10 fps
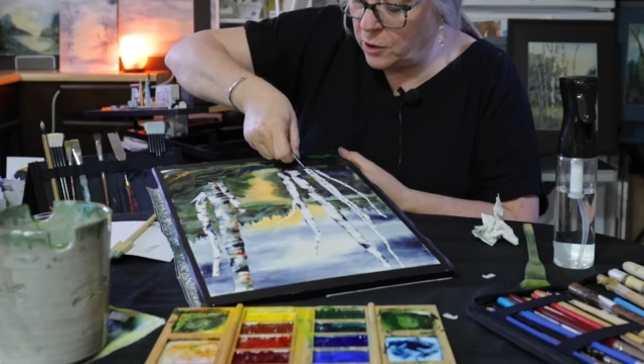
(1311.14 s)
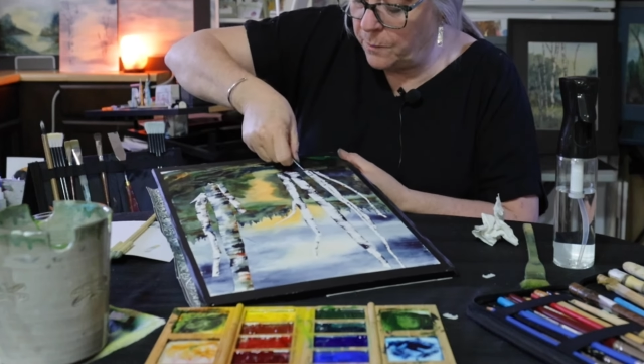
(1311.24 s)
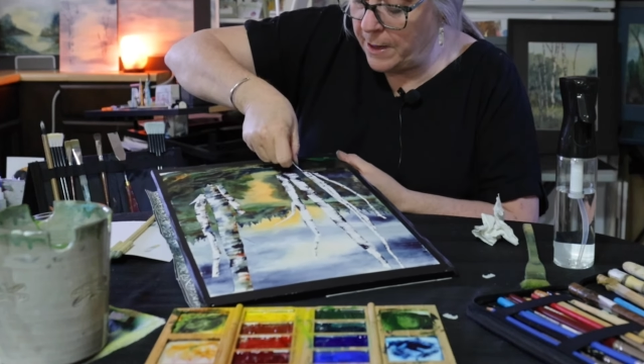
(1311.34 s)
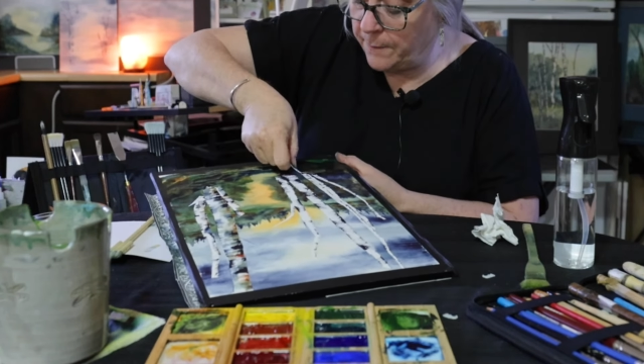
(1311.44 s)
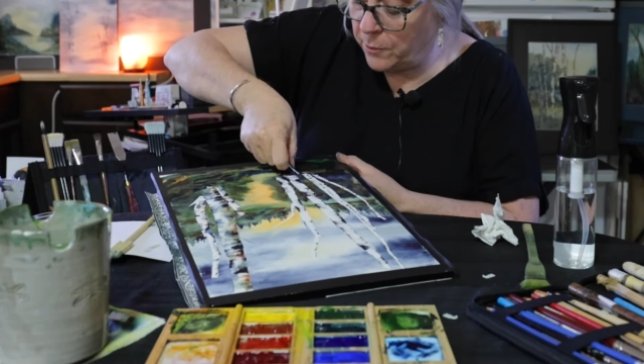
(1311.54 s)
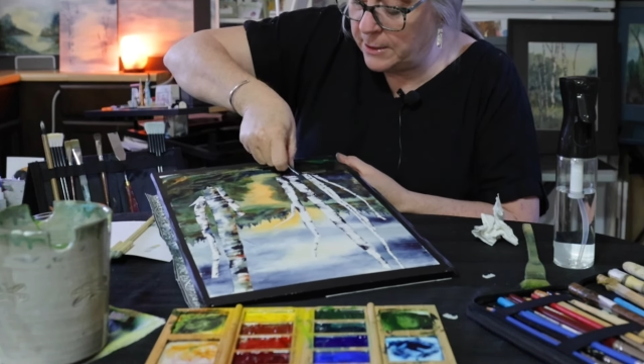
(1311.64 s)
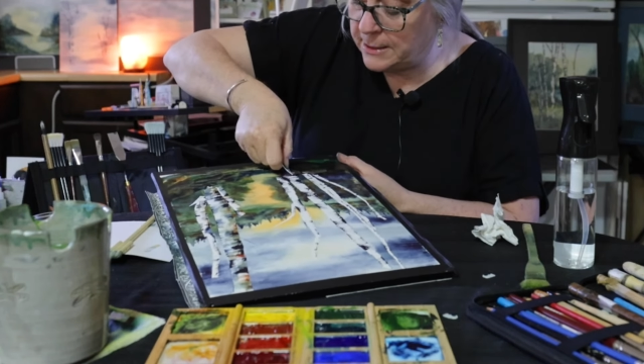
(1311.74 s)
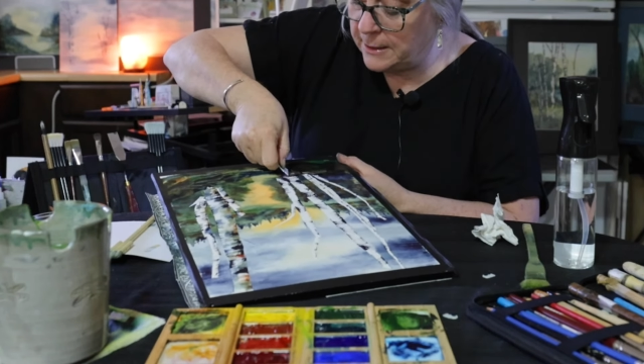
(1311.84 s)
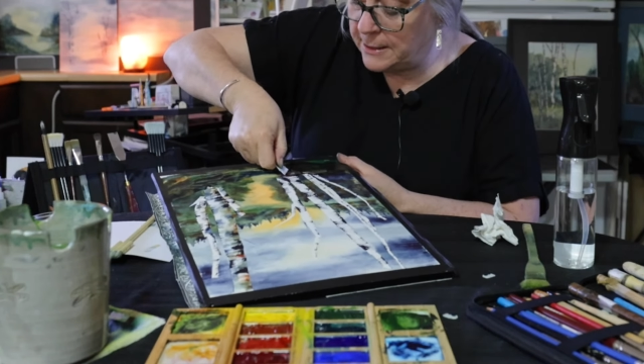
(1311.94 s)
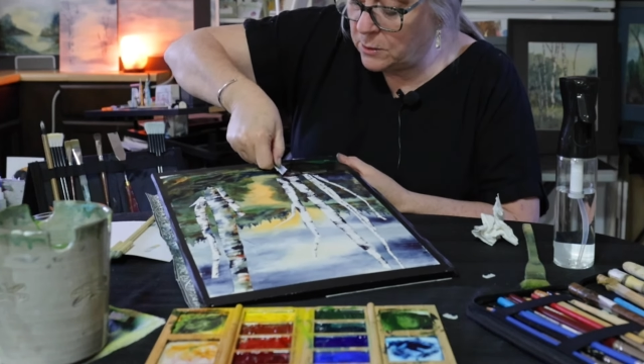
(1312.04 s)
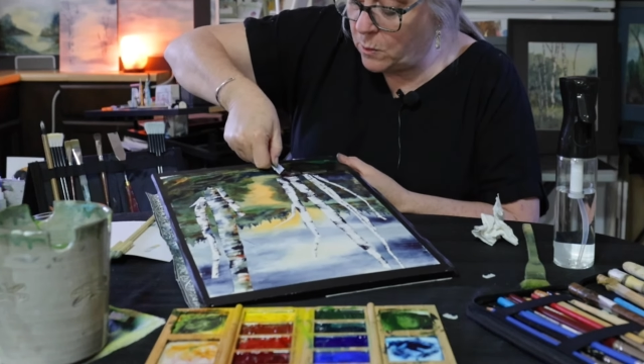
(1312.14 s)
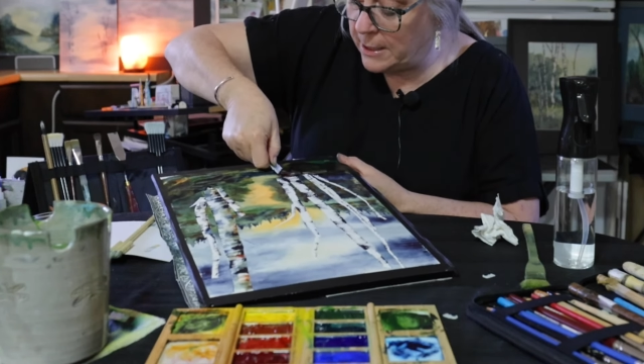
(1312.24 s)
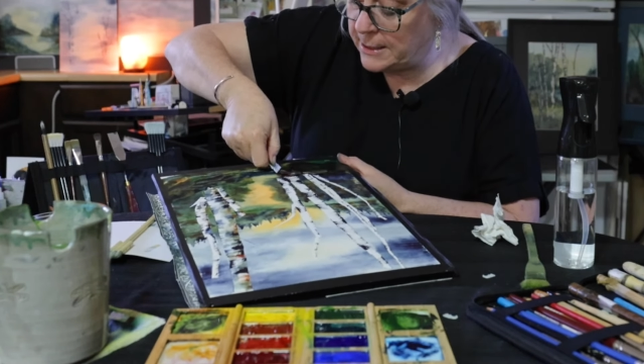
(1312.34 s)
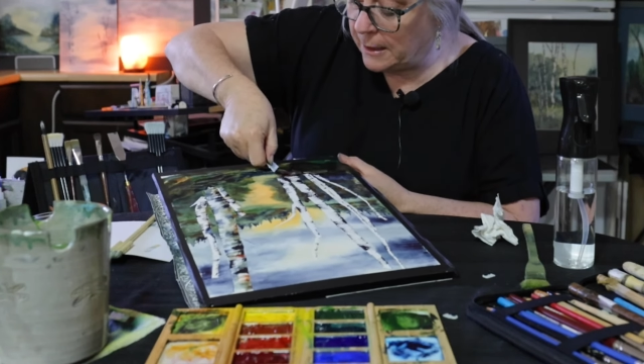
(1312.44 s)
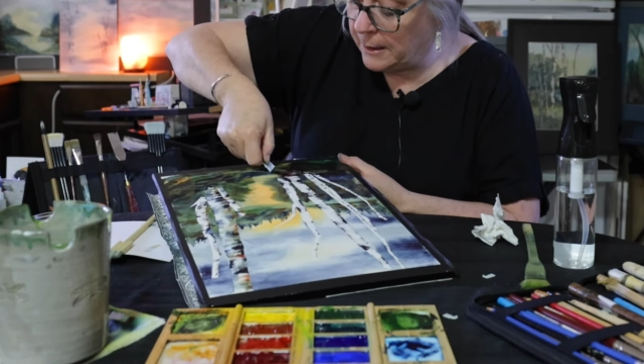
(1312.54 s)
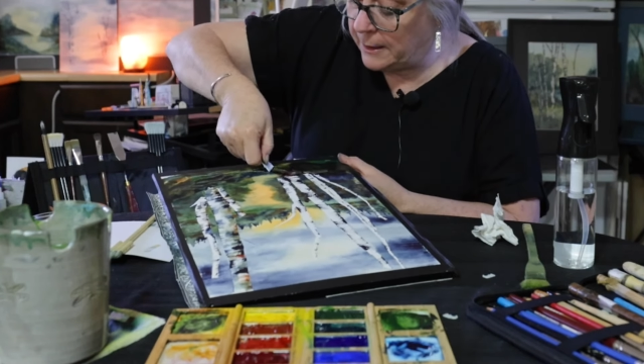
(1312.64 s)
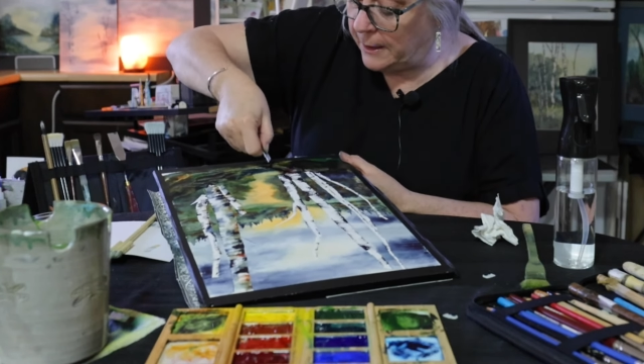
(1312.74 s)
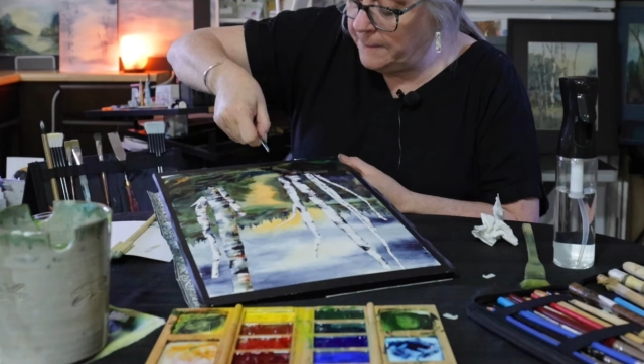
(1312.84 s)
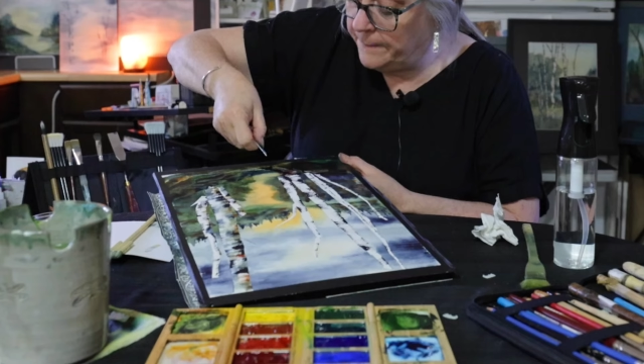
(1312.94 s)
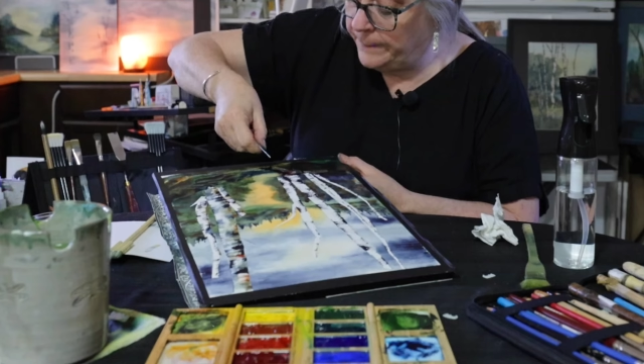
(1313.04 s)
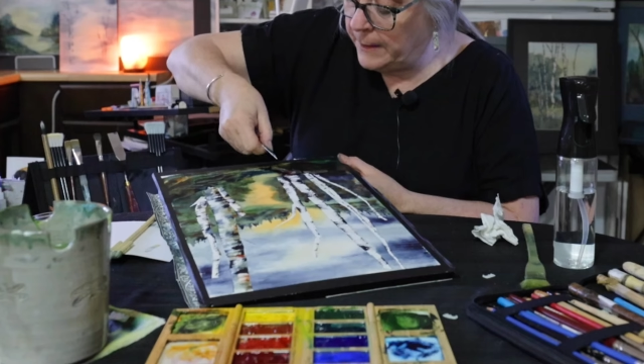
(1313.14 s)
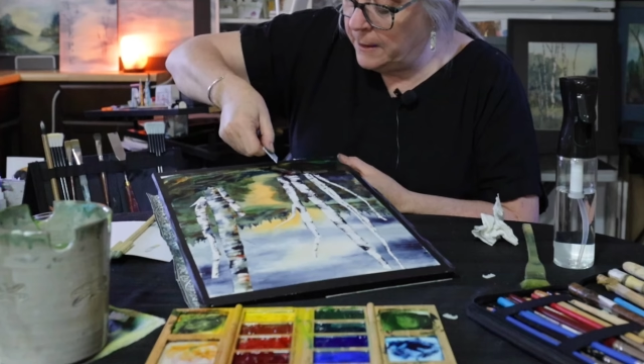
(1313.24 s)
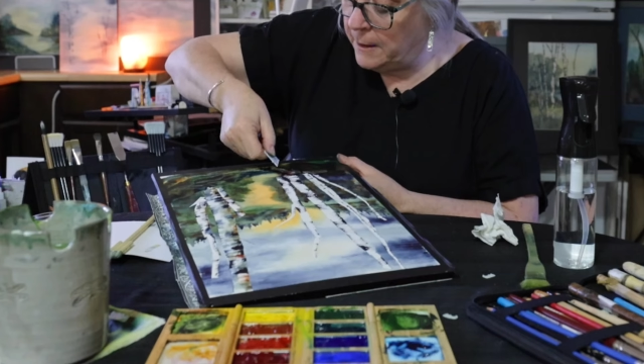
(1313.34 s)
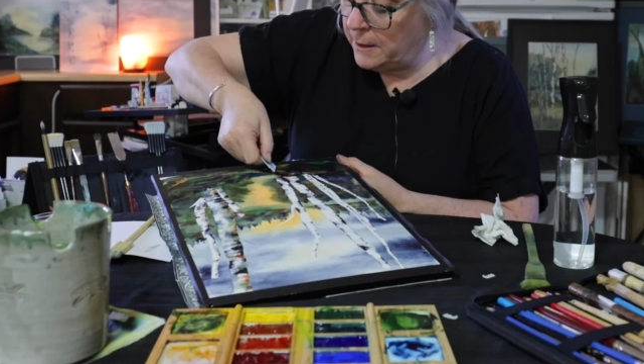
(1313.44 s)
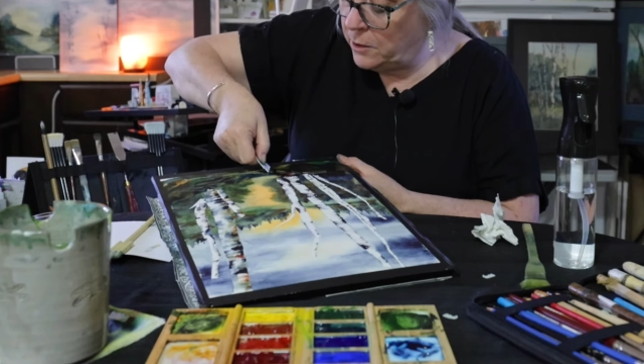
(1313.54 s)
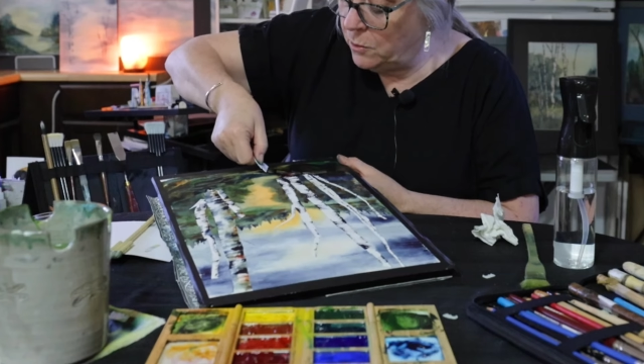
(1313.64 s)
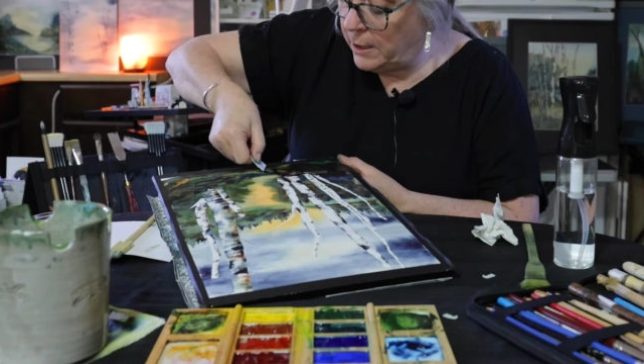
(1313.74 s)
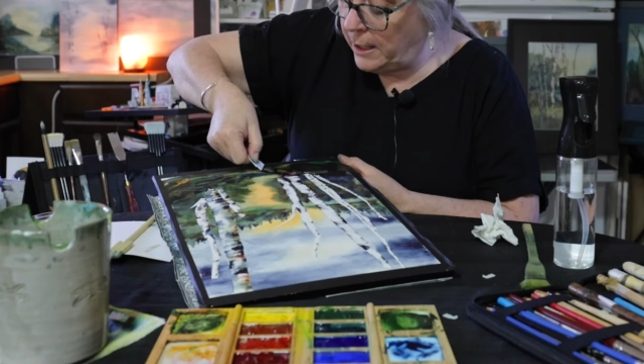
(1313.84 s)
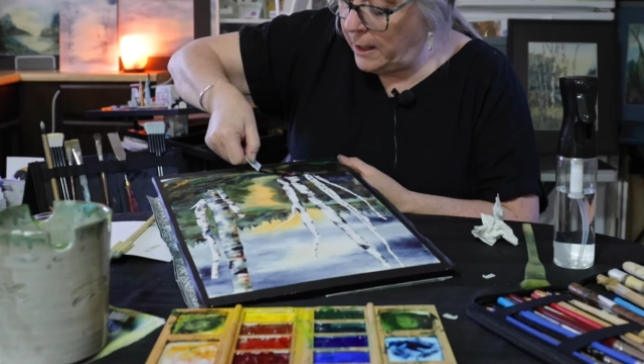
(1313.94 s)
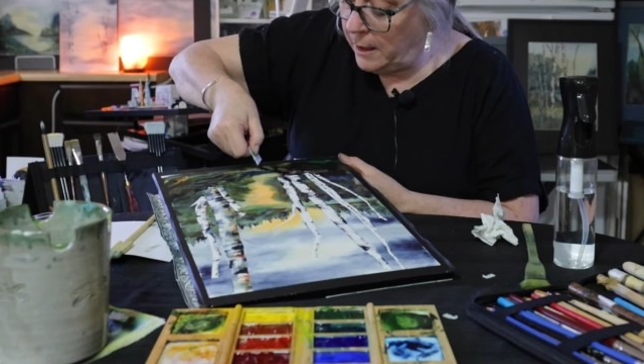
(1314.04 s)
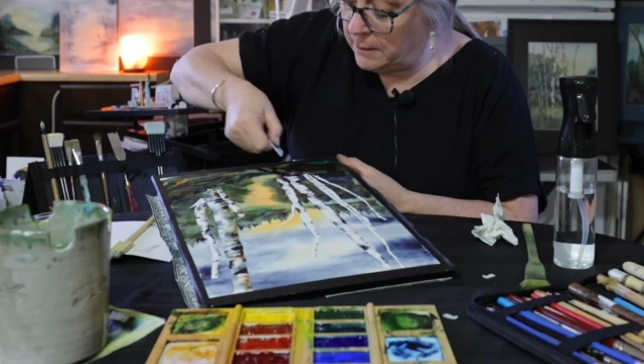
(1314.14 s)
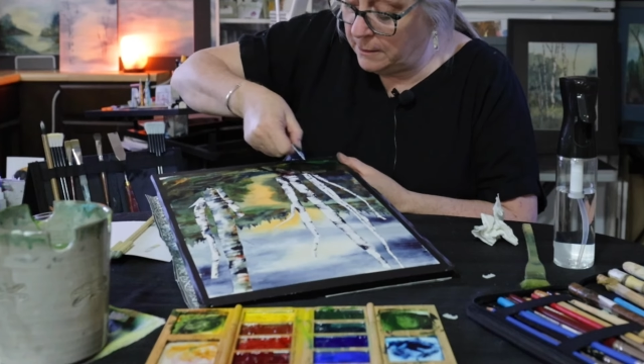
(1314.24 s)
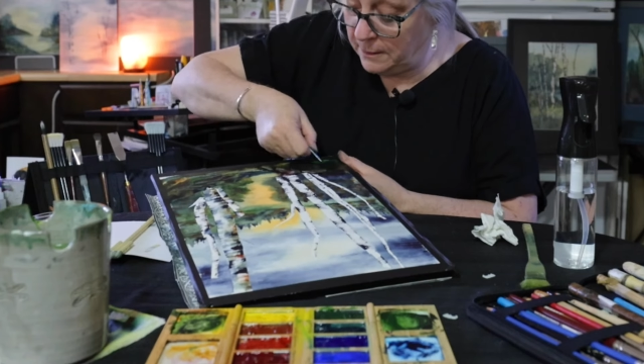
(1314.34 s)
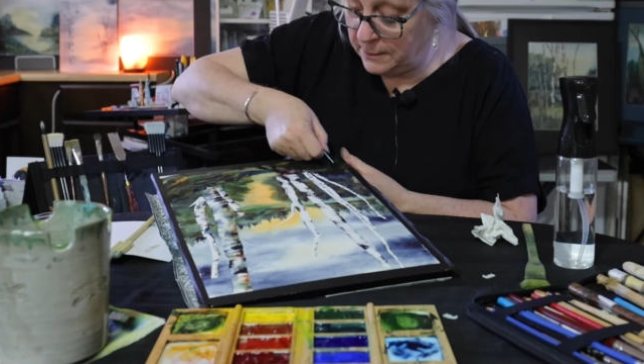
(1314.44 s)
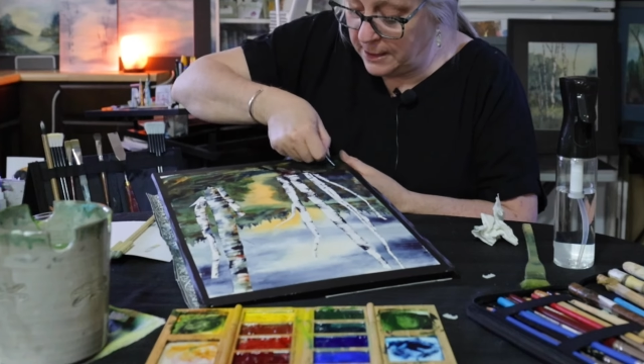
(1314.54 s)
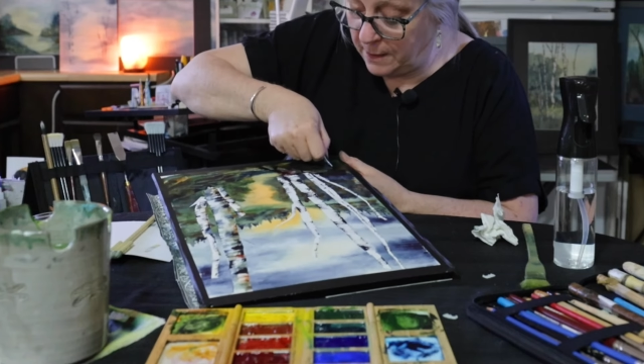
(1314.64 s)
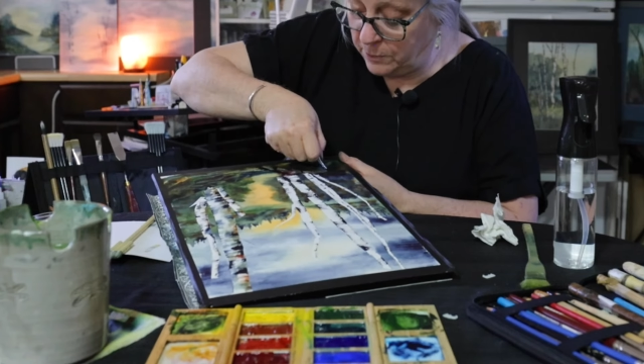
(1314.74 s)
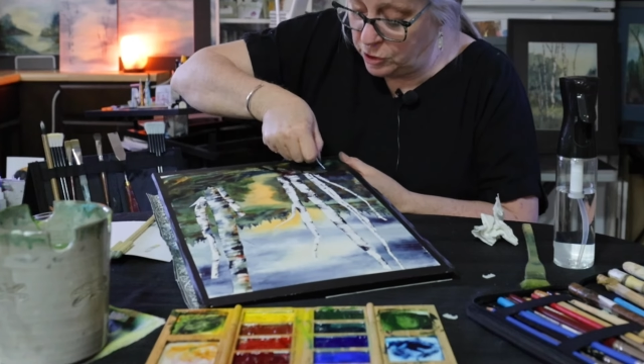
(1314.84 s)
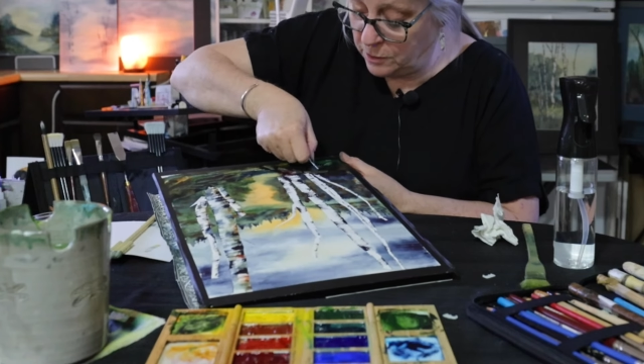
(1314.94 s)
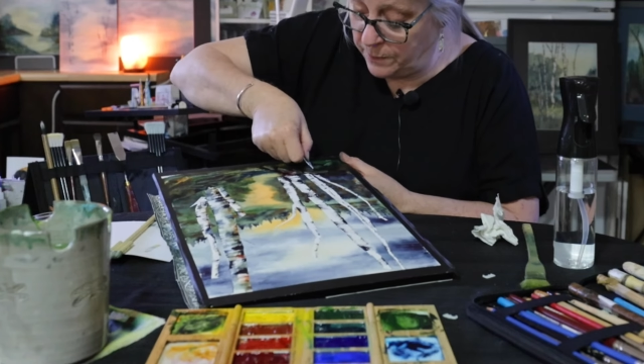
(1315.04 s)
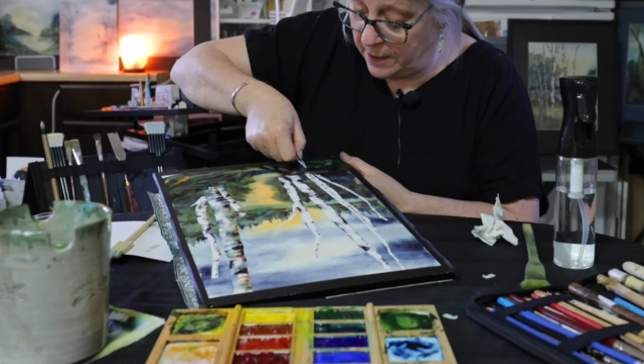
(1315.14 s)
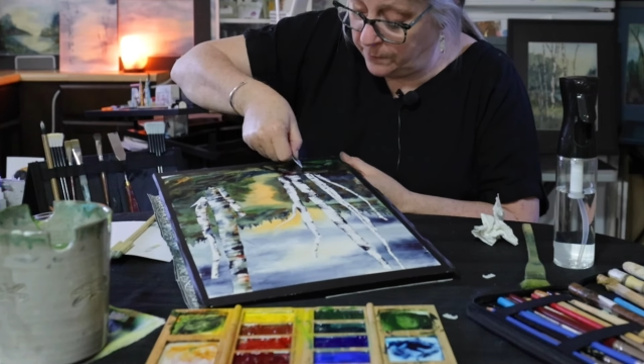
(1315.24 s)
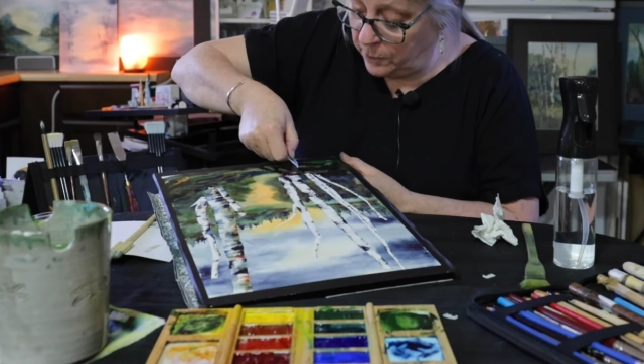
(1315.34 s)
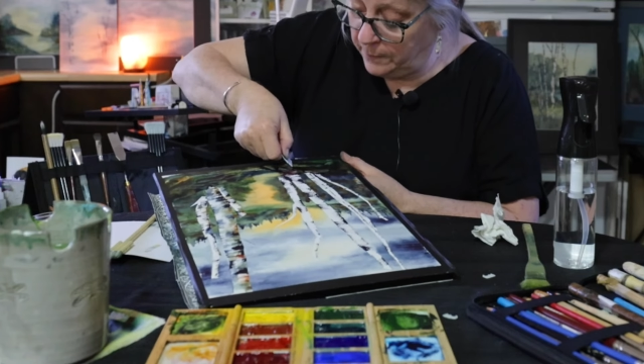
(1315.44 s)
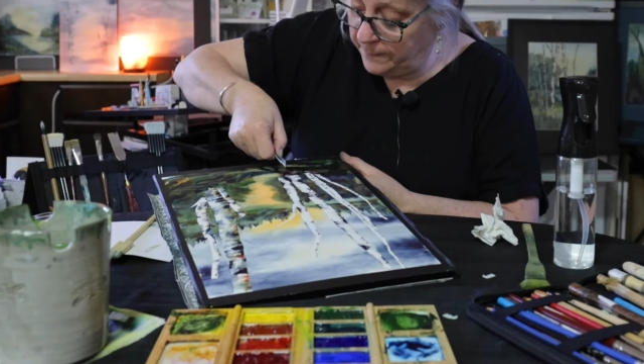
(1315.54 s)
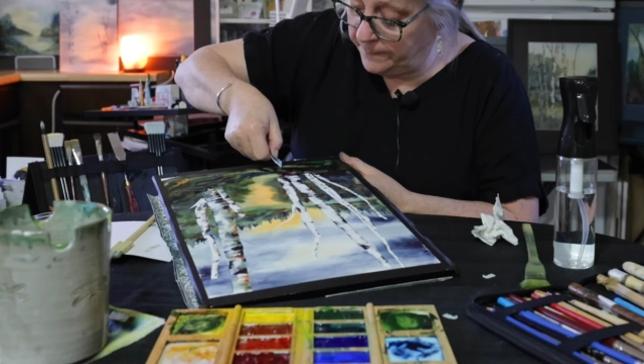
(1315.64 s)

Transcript: your paper is quite delicate. You can damage your paper.